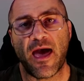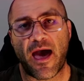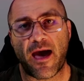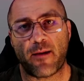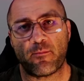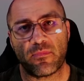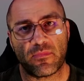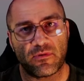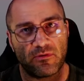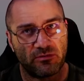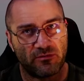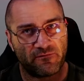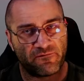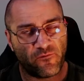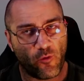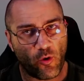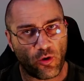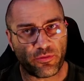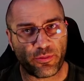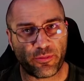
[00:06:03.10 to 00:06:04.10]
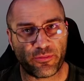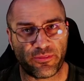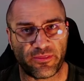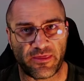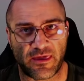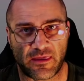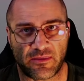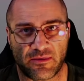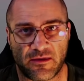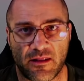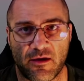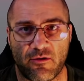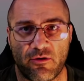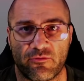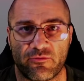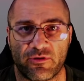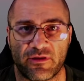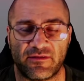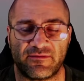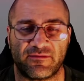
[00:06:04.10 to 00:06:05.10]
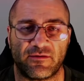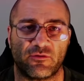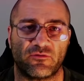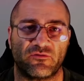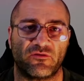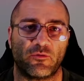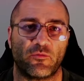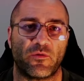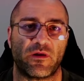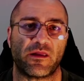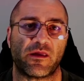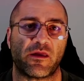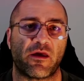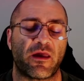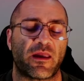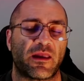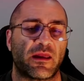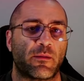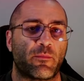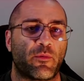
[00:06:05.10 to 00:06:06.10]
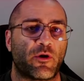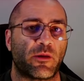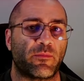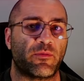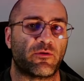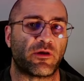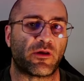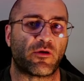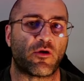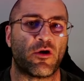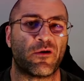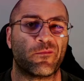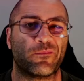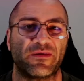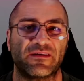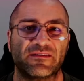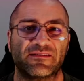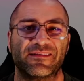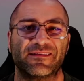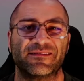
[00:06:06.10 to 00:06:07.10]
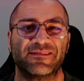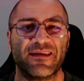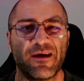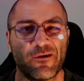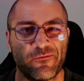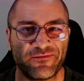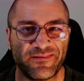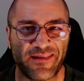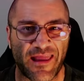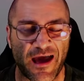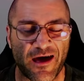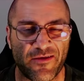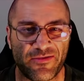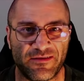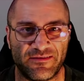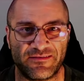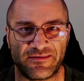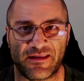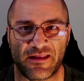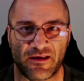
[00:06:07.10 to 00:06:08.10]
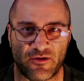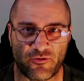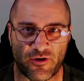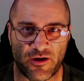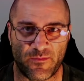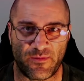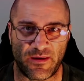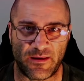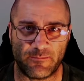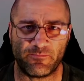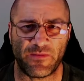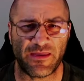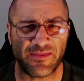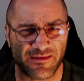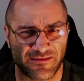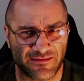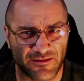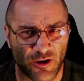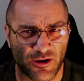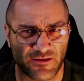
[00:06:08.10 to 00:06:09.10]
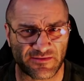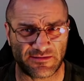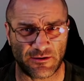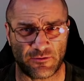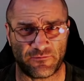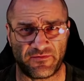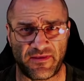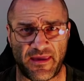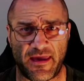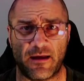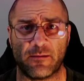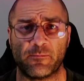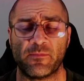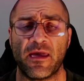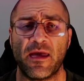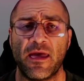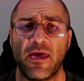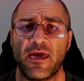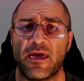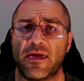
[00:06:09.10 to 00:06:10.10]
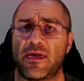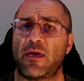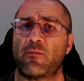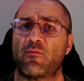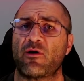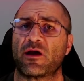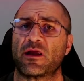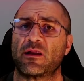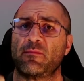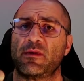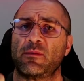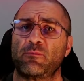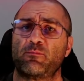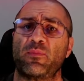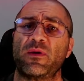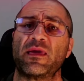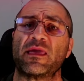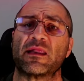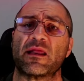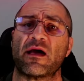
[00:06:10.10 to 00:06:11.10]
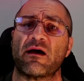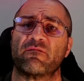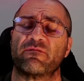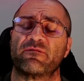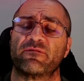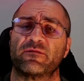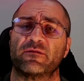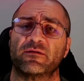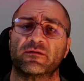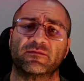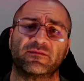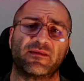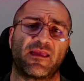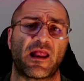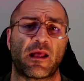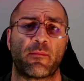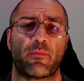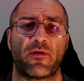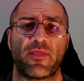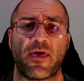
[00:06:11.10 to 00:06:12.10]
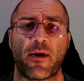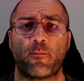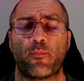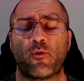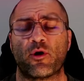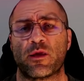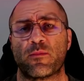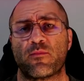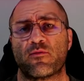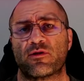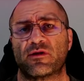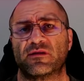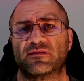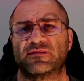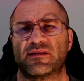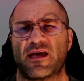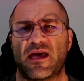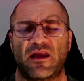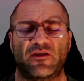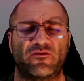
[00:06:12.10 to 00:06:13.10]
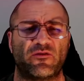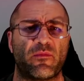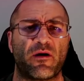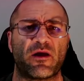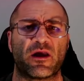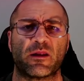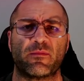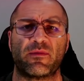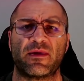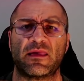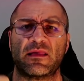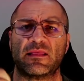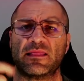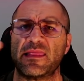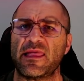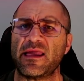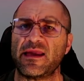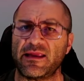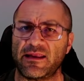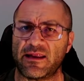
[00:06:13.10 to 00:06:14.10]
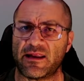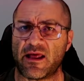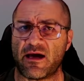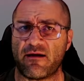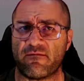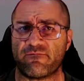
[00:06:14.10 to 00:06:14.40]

The fourth thing that no one really tells you when you're going in a bodybuilding comp is the self-doubt that's going to creep in. And there's a lot of self-doubt. Am I going to be big enough to get up on that bodybuilding stage? Am I going to be lean enough?